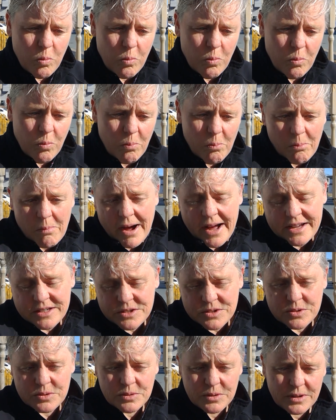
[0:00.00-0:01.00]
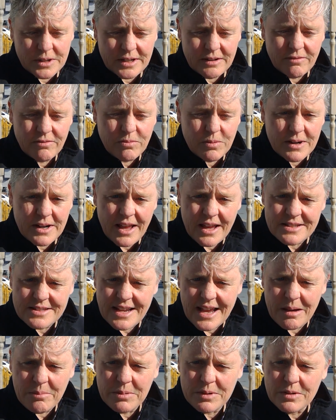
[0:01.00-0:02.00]
my story of what has
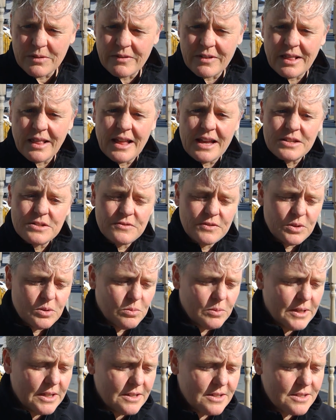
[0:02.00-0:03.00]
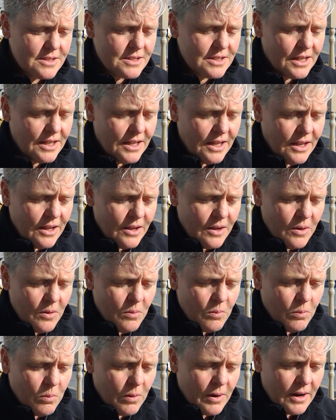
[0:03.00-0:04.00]
happened over the last few weeks,
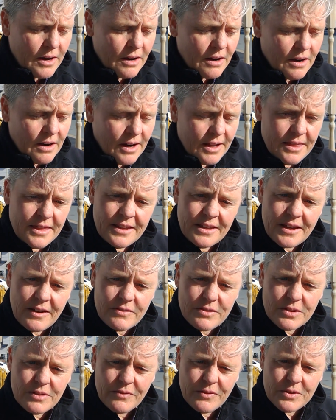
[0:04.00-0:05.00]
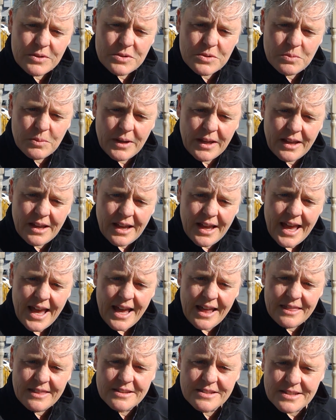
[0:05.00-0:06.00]
where I think after the first week I
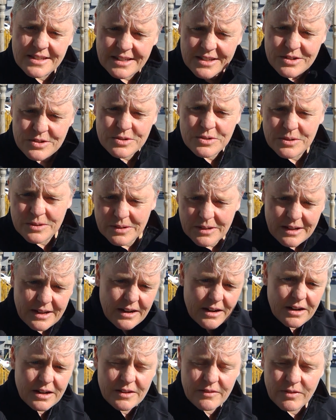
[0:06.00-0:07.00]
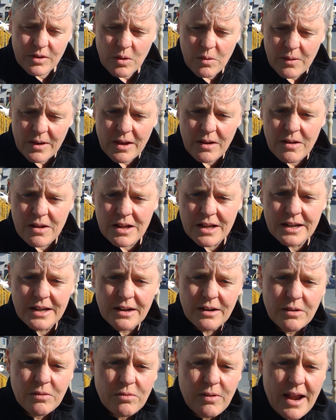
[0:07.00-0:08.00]
had this internal narrative going on
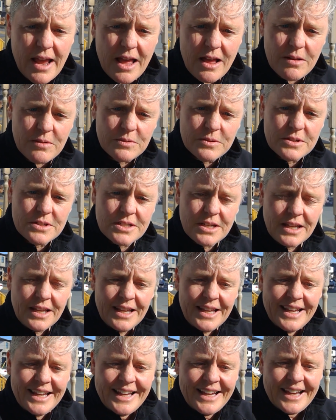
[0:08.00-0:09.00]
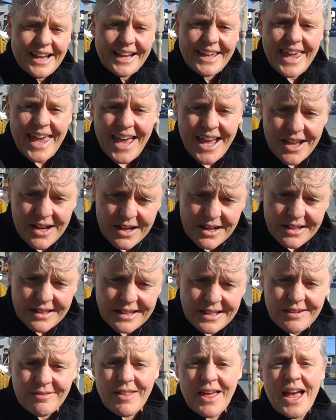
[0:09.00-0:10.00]
around I can't
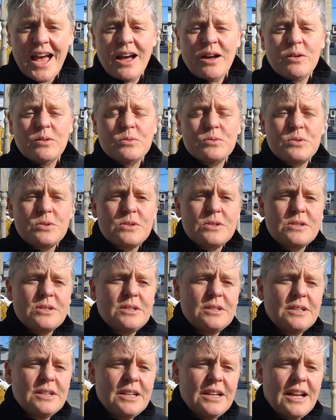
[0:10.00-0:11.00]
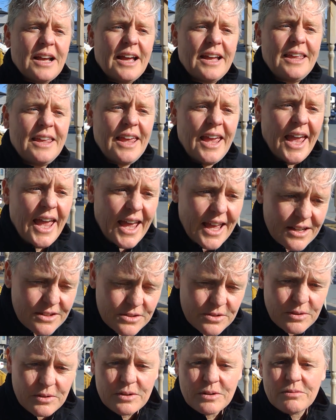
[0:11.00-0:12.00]
leave the house, I can't
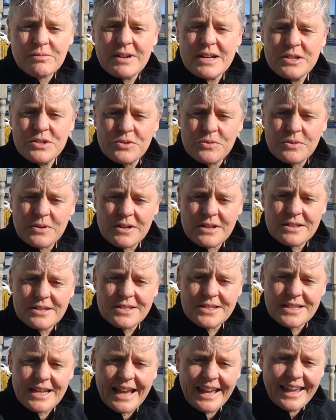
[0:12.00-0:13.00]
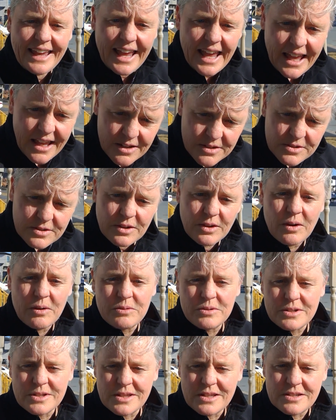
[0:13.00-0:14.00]
go to restaurants, I can't go
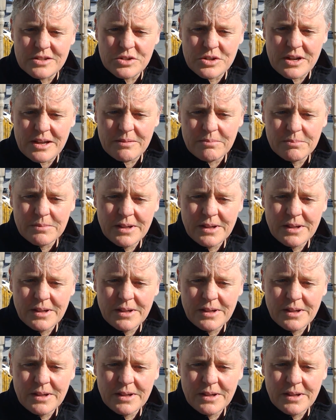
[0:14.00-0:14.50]
to the gym,